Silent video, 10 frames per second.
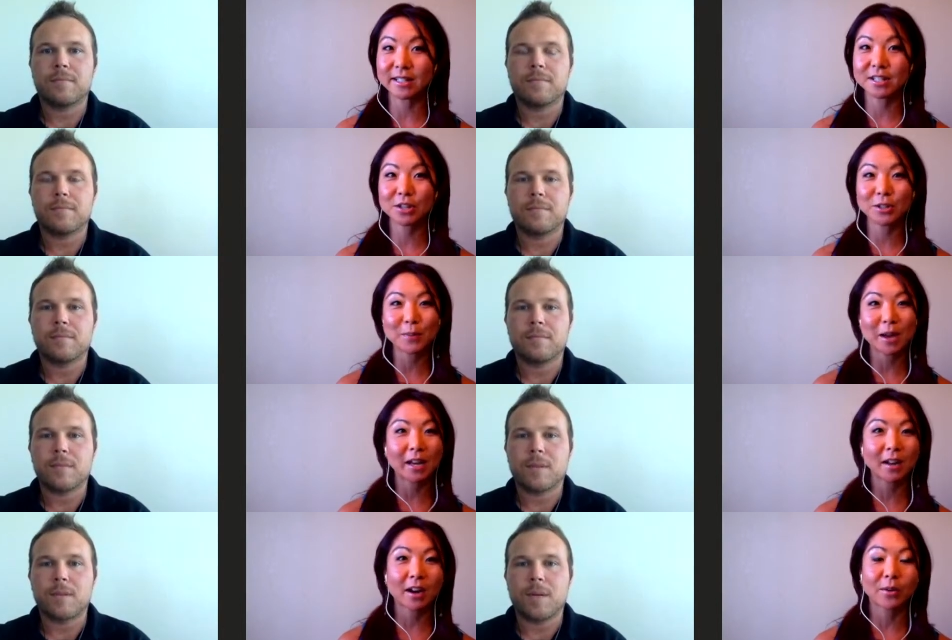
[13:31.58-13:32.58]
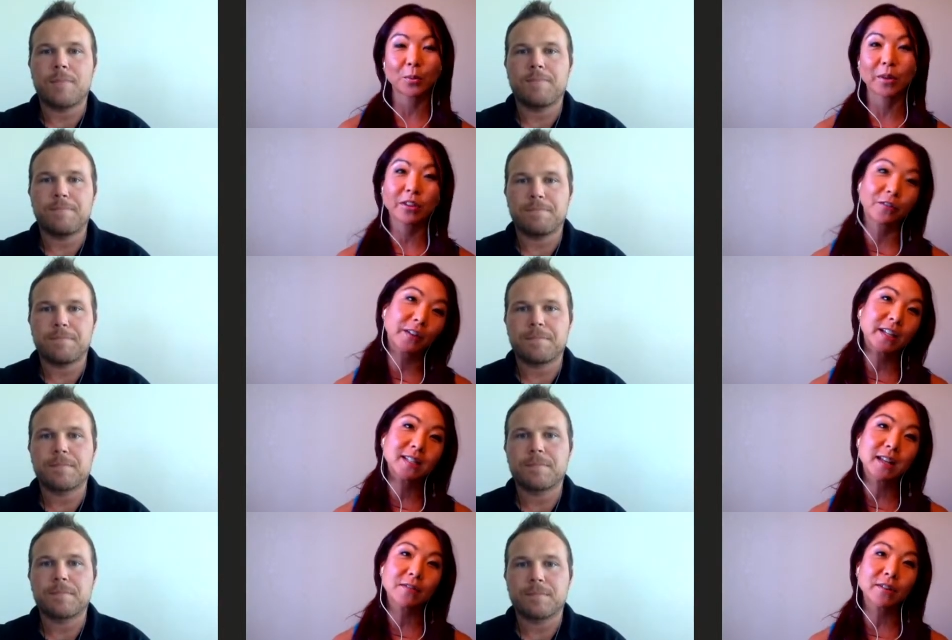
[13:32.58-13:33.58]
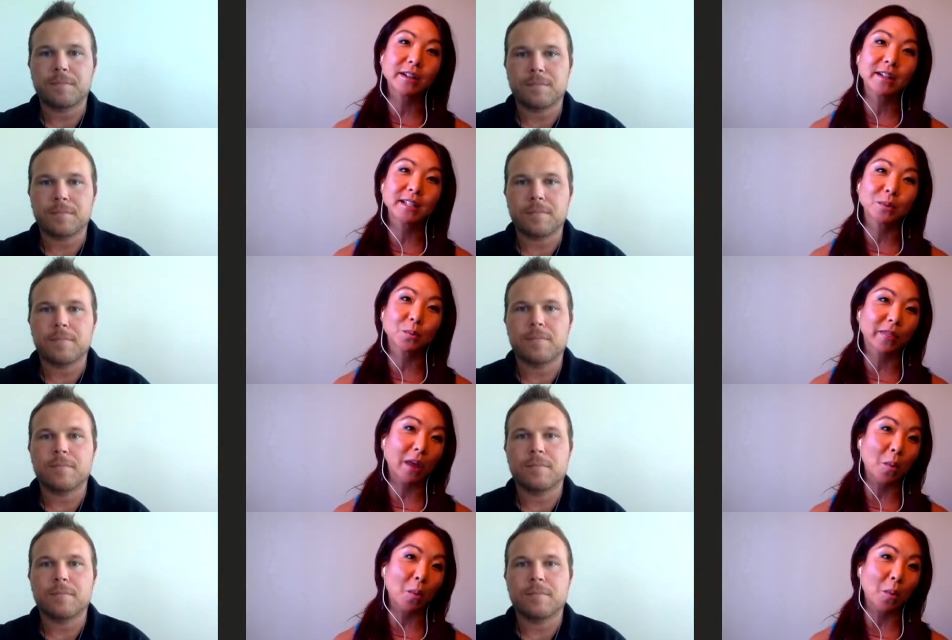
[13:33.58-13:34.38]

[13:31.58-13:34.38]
Speaker 1: So depending on what their fitness level is and what they